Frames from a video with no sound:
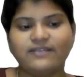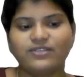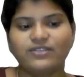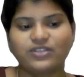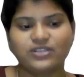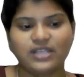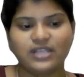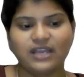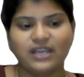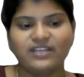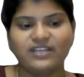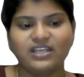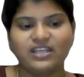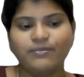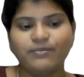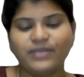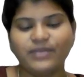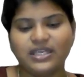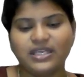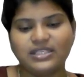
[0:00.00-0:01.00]
which is having a
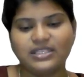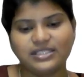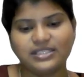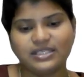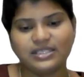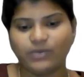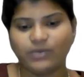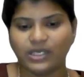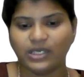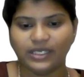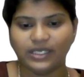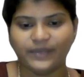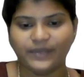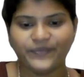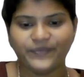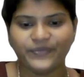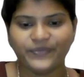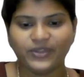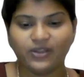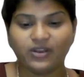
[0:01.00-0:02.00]
B and C only.
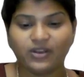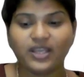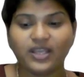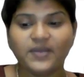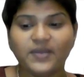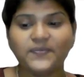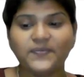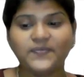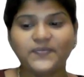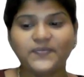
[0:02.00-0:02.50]
Okay.